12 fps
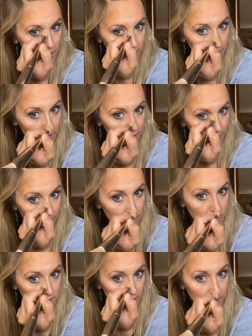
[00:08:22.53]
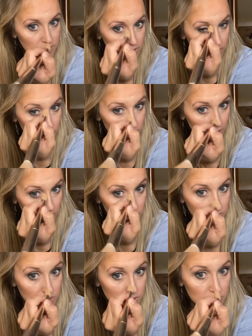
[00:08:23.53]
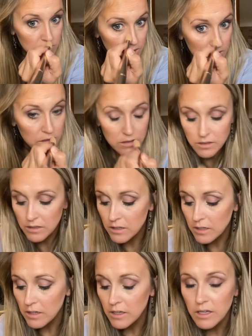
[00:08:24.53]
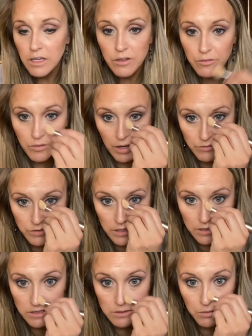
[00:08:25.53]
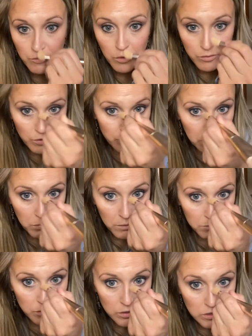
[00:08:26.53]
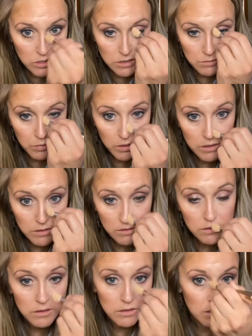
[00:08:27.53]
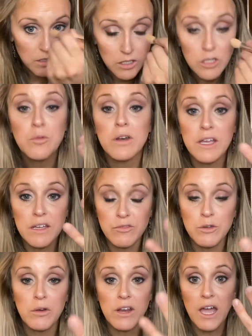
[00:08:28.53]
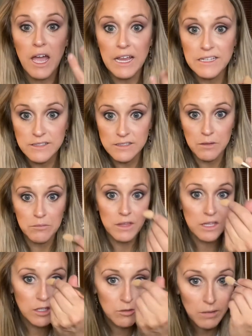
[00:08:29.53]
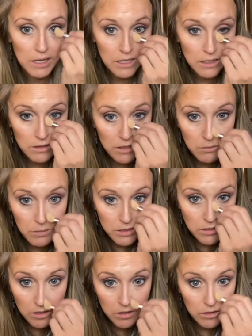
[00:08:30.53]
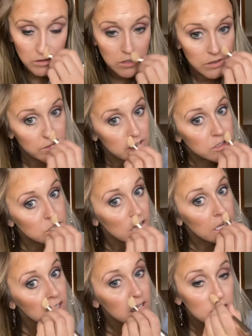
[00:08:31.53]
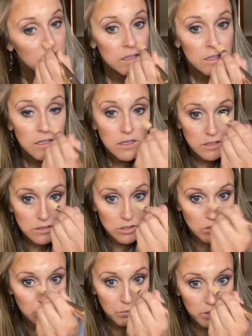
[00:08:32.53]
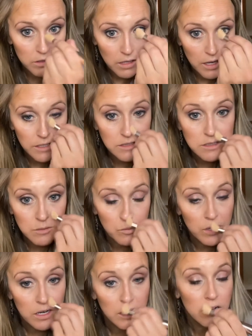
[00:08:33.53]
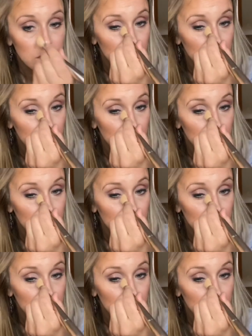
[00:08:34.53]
down the outsides of your nose. If I've said this before, if you have a bump, you can just put, if you wanna hide something, you make it a little bit darker, you give it a shade. So you could put a line somewhere.